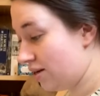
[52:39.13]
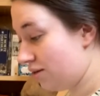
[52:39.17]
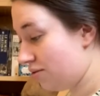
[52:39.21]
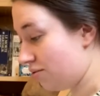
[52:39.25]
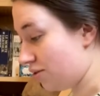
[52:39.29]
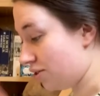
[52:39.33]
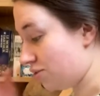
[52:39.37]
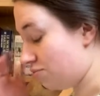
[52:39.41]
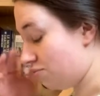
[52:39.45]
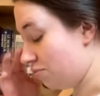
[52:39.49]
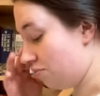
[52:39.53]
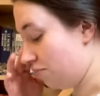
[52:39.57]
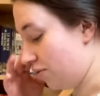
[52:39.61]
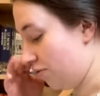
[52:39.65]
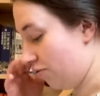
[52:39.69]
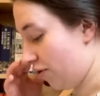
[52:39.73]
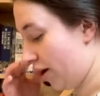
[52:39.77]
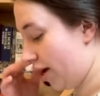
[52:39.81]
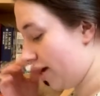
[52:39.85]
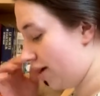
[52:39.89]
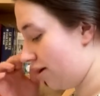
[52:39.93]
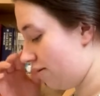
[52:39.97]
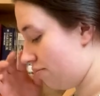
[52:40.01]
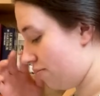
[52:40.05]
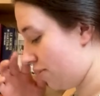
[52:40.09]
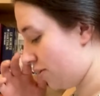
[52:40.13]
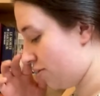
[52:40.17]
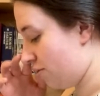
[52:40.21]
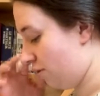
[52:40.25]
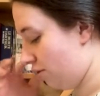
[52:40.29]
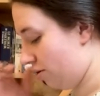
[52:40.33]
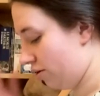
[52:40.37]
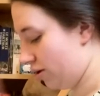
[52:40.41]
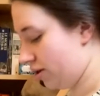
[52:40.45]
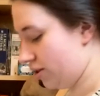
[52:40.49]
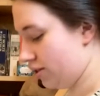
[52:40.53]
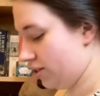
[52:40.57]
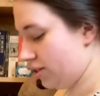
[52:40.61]
which would be right
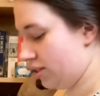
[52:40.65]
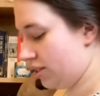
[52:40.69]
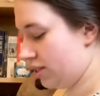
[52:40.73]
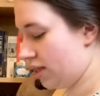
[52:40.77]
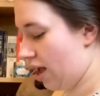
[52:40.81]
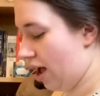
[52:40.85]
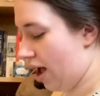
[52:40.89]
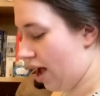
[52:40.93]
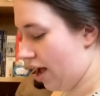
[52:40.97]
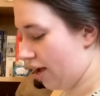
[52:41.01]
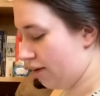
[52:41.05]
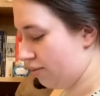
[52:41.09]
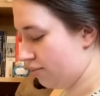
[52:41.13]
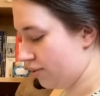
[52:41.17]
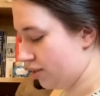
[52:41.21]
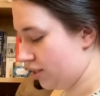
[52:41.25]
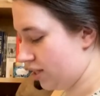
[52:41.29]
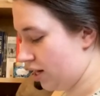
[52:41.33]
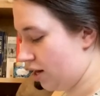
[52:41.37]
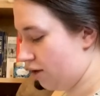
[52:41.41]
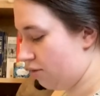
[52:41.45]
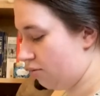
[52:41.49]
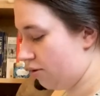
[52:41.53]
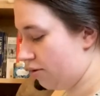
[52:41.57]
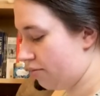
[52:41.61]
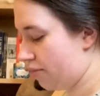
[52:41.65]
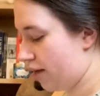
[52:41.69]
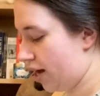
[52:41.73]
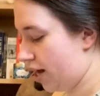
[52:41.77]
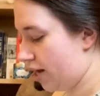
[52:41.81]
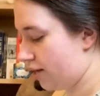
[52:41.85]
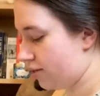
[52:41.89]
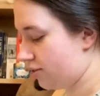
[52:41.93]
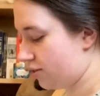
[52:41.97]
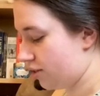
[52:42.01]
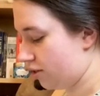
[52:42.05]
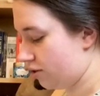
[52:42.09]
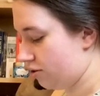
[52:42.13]
because I was terrible at
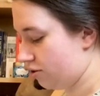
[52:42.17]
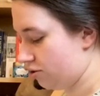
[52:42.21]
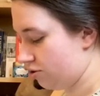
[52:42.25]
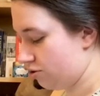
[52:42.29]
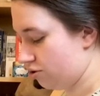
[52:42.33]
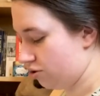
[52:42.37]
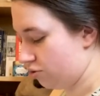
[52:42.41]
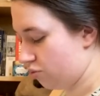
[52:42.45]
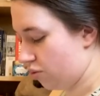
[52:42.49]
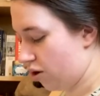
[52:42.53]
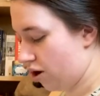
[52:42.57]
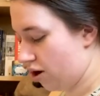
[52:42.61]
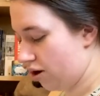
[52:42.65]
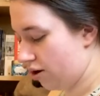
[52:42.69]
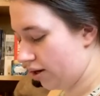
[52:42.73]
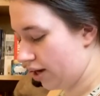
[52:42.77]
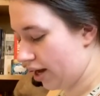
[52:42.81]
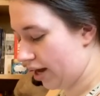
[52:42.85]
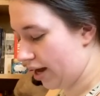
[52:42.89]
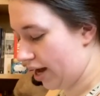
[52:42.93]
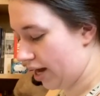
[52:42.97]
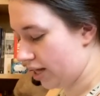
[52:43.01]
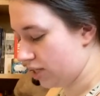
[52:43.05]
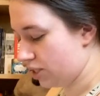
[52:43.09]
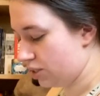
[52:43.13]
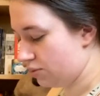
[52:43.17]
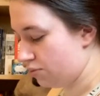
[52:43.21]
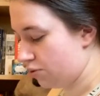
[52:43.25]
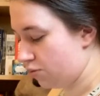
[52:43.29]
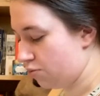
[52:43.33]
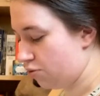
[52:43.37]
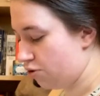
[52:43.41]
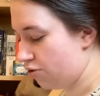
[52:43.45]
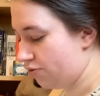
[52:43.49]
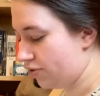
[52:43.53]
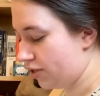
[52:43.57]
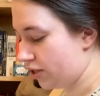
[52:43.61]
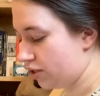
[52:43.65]
maths, I couldn't do the work, I asked to be
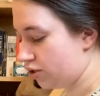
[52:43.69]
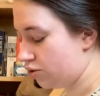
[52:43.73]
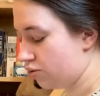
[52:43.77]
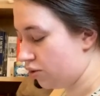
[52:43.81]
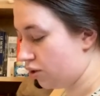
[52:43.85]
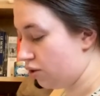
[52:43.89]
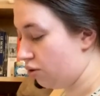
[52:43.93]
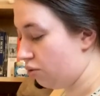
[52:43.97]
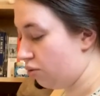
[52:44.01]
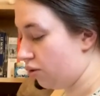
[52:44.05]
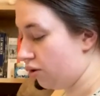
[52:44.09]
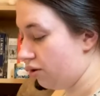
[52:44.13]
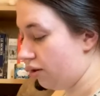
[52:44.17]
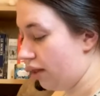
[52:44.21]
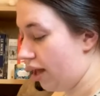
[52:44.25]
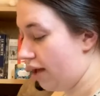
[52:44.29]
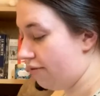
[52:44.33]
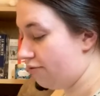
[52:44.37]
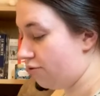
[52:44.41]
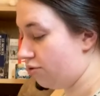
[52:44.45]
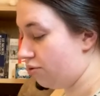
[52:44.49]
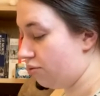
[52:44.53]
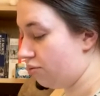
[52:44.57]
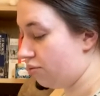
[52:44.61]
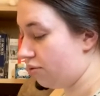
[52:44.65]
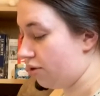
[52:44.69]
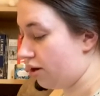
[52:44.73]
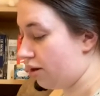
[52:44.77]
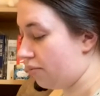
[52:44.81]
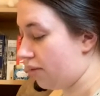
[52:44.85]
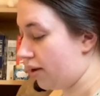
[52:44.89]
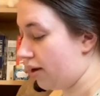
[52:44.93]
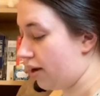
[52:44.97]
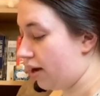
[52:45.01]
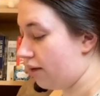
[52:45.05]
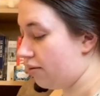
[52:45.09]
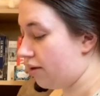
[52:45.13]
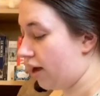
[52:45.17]
moved into a lower level where I
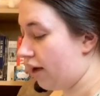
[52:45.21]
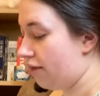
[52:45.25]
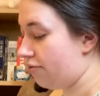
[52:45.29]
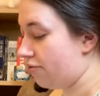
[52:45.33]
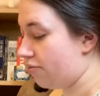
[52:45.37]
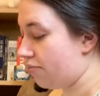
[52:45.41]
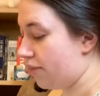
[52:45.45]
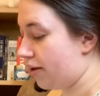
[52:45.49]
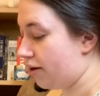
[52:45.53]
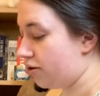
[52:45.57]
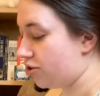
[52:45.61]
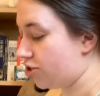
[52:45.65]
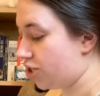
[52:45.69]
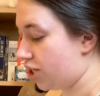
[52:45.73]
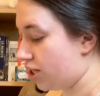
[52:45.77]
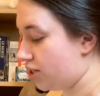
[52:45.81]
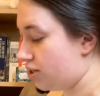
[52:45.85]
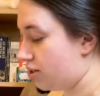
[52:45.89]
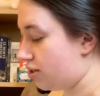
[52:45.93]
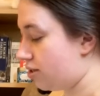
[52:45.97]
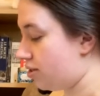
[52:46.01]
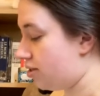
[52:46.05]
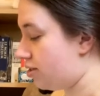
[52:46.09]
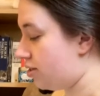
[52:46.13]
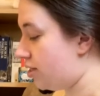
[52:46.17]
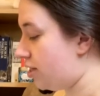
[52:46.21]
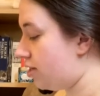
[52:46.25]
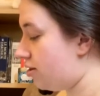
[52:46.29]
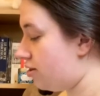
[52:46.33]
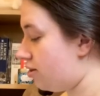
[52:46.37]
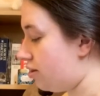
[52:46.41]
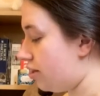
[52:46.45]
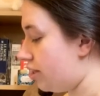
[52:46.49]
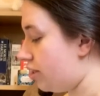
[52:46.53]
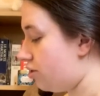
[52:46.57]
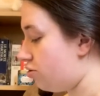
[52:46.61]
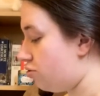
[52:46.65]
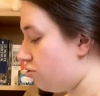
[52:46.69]
might have a better chance of
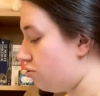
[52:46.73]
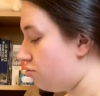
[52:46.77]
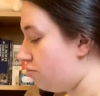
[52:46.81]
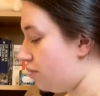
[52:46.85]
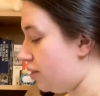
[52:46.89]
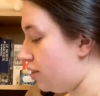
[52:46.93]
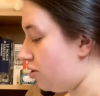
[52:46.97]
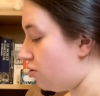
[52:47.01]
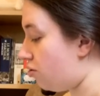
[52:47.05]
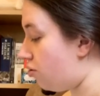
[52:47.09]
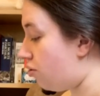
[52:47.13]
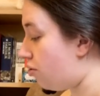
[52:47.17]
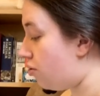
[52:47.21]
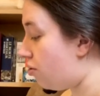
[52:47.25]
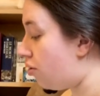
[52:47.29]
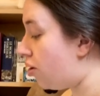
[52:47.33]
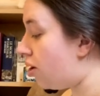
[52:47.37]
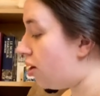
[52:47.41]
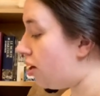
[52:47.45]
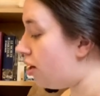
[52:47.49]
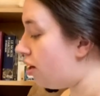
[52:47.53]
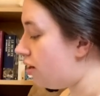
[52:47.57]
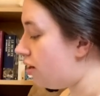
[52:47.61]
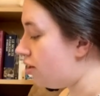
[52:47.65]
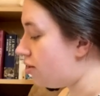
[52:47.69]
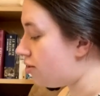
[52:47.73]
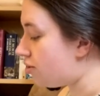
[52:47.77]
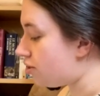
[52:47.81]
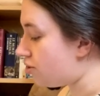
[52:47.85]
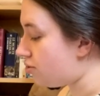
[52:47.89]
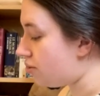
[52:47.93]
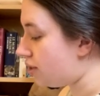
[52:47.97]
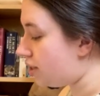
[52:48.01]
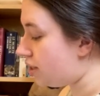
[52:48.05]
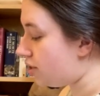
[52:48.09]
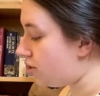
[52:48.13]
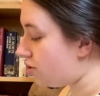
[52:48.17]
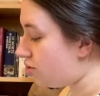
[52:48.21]
succeeding, they told me no, so
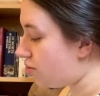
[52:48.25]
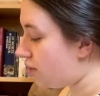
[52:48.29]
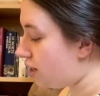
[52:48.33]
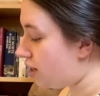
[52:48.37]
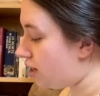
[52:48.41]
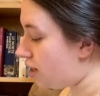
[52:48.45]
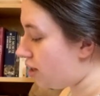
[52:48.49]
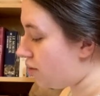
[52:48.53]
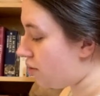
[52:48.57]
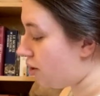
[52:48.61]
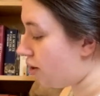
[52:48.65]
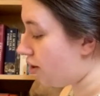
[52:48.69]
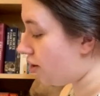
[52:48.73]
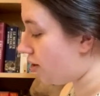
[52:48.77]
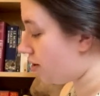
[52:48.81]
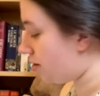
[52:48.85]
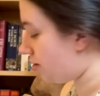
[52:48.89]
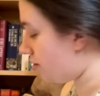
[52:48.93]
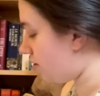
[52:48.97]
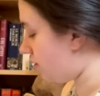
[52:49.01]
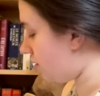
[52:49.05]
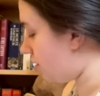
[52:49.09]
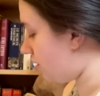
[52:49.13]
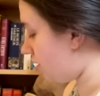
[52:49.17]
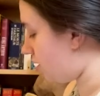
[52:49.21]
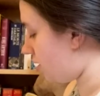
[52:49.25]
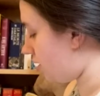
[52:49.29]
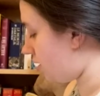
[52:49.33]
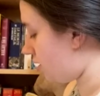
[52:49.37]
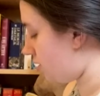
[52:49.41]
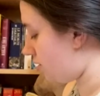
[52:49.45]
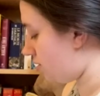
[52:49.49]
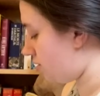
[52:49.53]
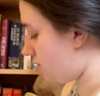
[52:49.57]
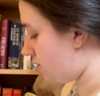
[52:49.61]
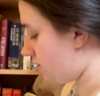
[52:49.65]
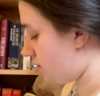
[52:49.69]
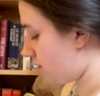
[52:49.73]
I didn't do any of the work,
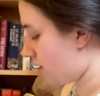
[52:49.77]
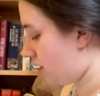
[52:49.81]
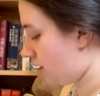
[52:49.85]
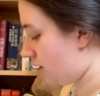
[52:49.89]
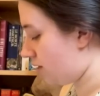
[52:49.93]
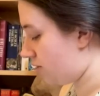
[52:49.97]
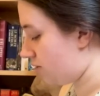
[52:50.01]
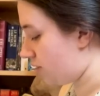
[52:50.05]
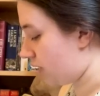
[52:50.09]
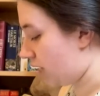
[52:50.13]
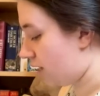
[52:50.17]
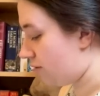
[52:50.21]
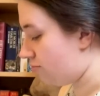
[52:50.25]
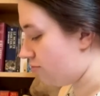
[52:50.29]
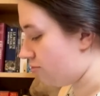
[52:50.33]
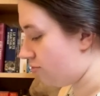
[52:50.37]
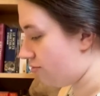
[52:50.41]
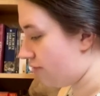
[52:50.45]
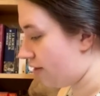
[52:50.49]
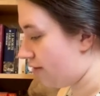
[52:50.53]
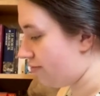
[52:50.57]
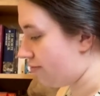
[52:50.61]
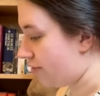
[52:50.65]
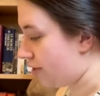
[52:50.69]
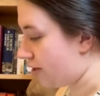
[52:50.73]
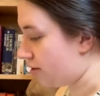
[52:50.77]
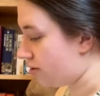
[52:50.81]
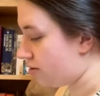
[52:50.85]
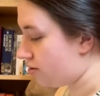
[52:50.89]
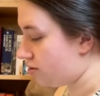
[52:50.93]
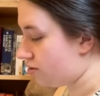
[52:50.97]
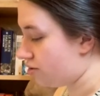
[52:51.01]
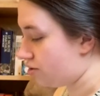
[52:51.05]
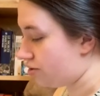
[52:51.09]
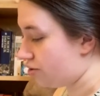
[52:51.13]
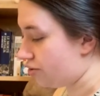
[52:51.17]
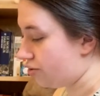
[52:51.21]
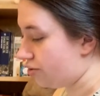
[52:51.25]
and I sat and wrote fanfic,
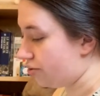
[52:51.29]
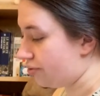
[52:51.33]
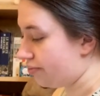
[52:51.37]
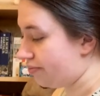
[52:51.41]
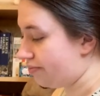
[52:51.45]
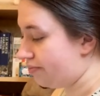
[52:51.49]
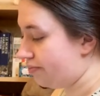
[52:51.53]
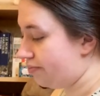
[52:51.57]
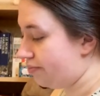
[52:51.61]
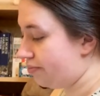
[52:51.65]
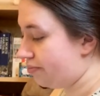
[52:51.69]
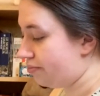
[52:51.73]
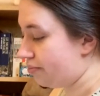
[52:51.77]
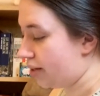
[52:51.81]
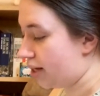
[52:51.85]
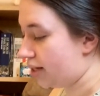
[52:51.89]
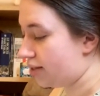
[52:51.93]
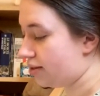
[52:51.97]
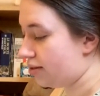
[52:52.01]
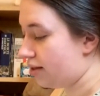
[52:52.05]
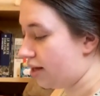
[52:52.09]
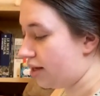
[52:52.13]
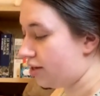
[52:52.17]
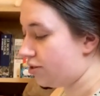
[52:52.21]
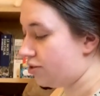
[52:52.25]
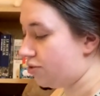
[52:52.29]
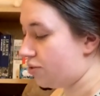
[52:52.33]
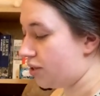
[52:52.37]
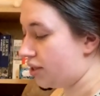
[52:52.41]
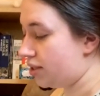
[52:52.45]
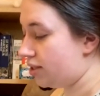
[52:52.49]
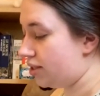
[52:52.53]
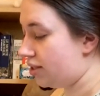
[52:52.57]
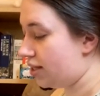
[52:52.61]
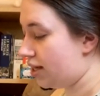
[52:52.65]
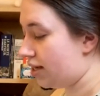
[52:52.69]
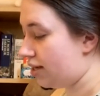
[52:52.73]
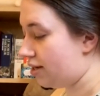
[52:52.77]
so maths class
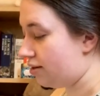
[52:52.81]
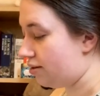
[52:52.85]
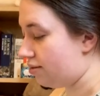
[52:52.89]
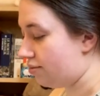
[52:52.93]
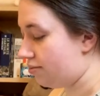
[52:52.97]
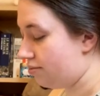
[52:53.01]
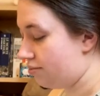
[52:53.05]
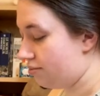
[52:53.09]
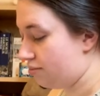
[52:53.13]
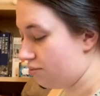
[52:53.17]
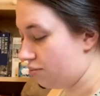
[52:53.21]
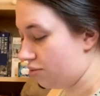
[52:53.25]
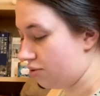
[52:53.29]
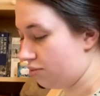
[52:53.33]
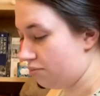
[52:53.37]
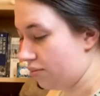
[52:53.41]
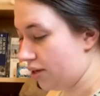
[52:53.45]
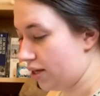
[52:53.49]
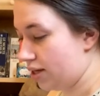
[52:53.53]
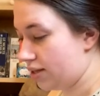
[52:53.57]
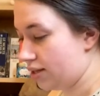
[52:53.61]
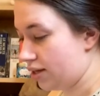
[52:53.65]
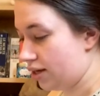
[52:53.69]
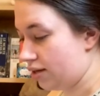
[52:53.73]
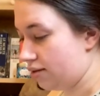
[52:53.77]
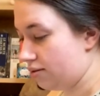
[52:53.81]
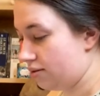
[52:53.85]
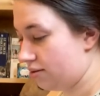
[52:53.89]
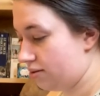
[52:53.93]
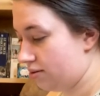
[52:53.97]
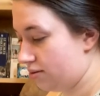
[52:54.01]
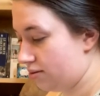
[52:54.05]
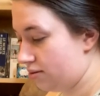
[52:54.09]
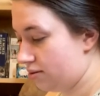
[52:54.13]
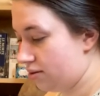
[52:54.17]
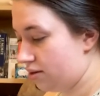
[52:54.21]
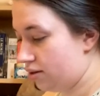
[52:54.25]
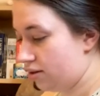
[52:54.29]
2010 would make sense.
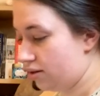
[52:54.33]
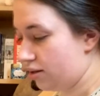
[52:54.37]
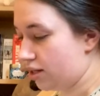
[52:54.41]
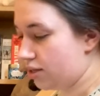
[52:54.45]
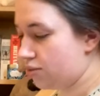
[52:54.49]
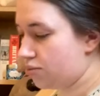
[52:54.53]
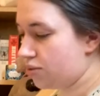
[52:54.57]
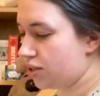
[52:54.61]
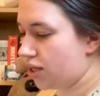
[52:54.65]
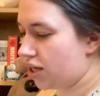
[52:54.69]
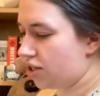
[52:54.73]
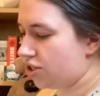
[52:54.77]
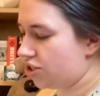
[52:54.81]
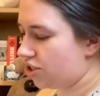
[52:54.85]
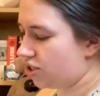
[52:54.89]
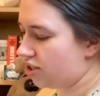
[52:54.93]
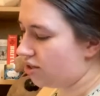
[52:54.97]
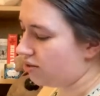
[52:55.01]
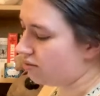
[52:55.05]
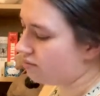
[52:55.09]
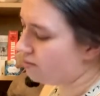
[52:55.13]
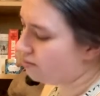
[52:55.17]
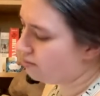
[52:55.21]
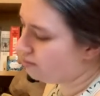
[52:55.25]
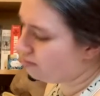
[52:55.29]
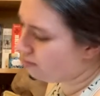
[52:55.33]
This was actually,